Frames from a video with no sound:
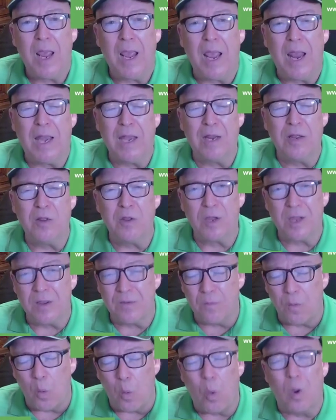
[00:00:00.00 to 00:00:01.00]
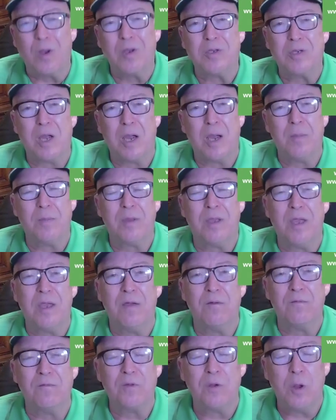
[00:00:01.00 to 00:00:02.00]
and either give a one time
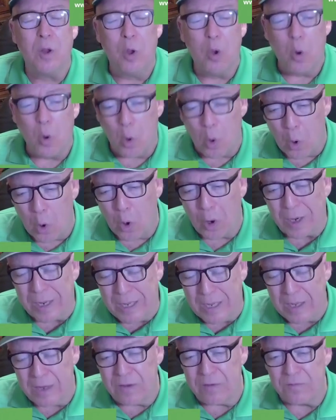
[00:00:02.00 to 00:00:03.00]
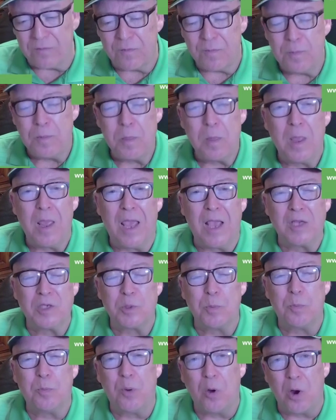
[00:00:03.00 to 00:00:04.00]
gift or give as
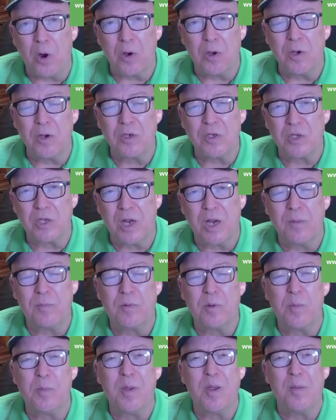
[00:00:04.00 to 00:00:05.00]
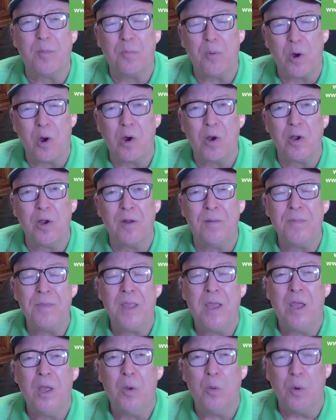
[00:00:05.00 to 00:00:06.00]
a partner, sign up to be a partner
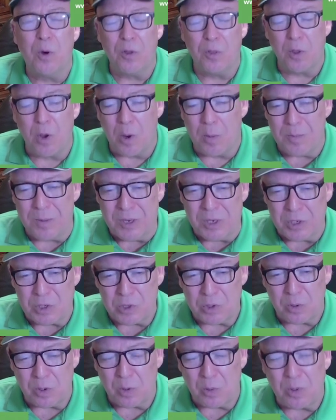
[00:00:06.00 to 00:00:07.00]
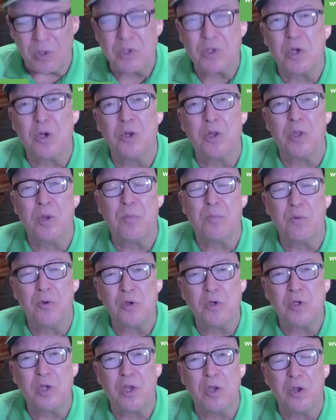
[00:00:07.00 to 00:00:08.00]
with our ministry. We certainly
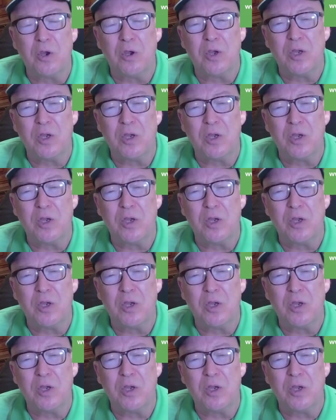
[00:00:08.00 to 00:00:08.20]
appreciate your